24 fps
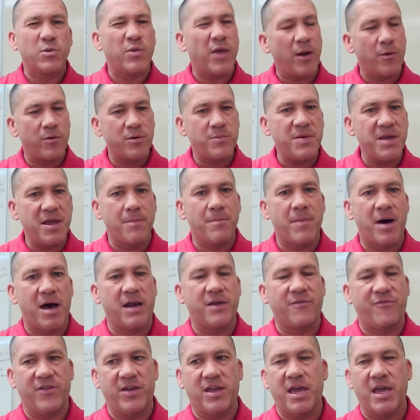that would be a
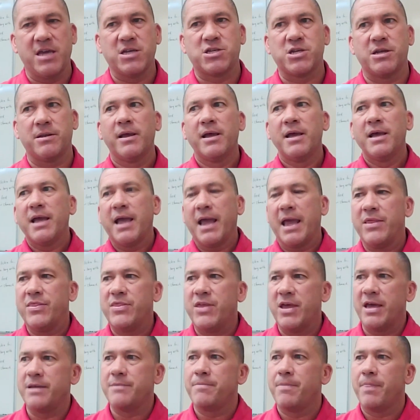modification. And
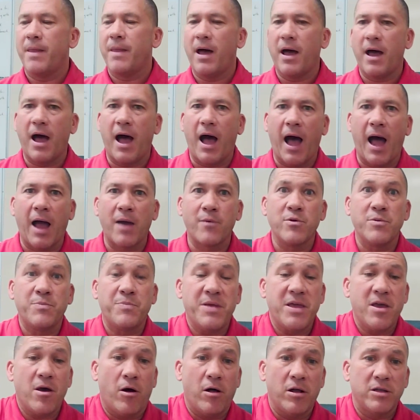then I would
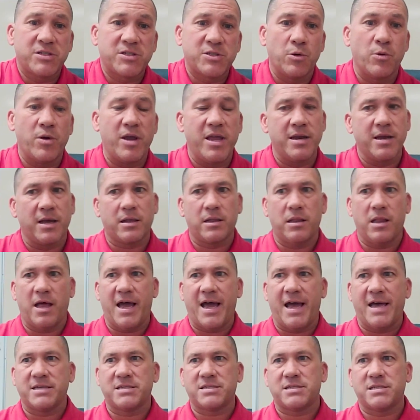be also in a
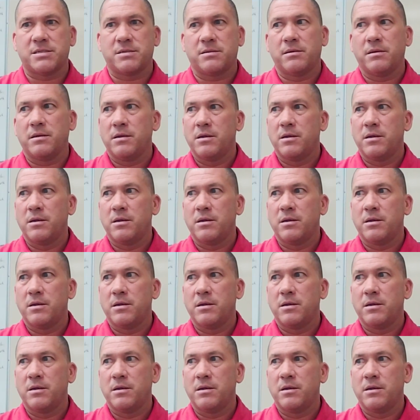class,